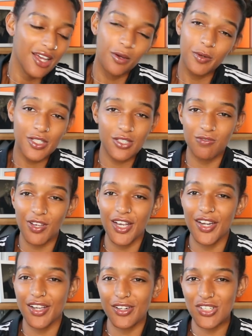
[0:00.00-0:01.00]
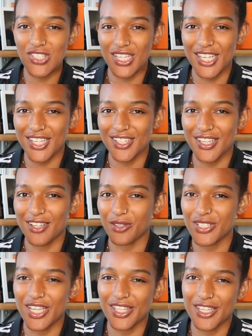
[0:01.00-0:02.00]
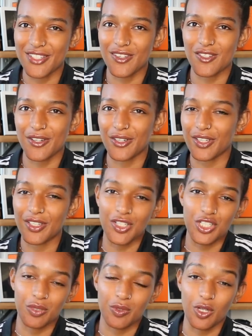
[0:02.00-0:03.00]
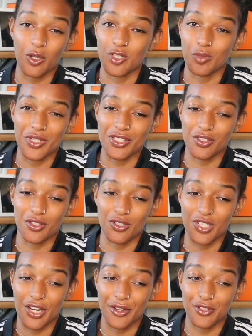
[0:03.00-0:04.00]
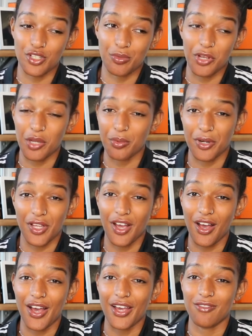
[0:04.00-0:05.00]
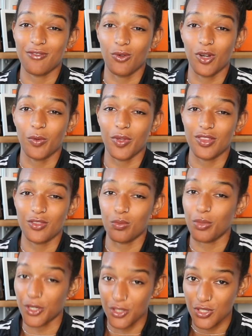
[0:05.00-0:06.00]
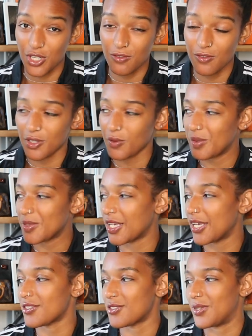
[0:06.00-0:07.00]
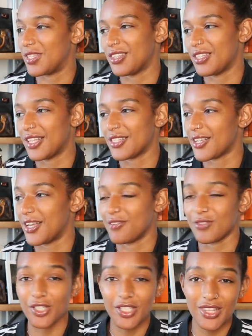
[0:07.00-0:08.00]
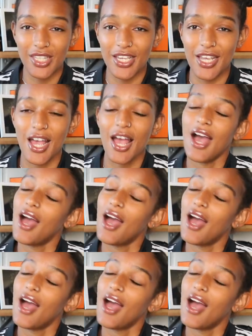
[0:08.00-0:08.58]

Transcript: which is fine, I understand. They can only take things in a certain condition, which also means that their standards are probably pretty high for what you purchase off of their website. So I think that that's kind of a good thing.